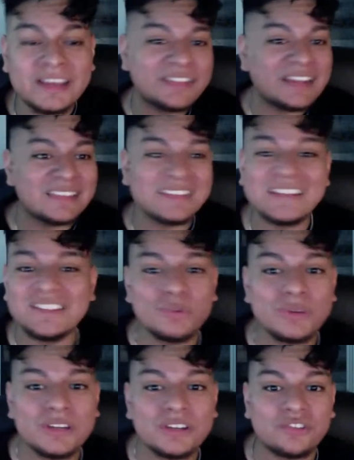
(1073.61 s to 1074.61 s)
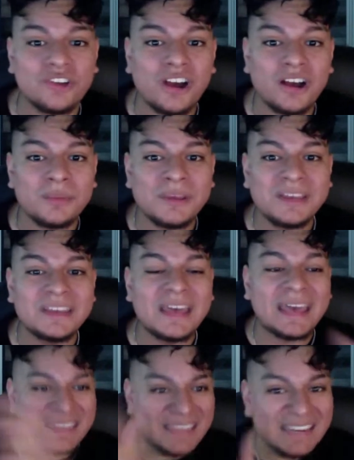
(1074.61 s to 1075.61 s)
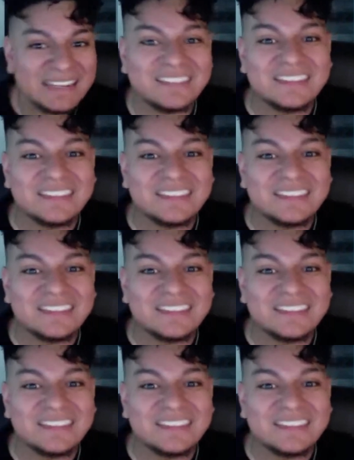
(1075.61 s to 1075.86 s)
then I didn't do a good job at getting to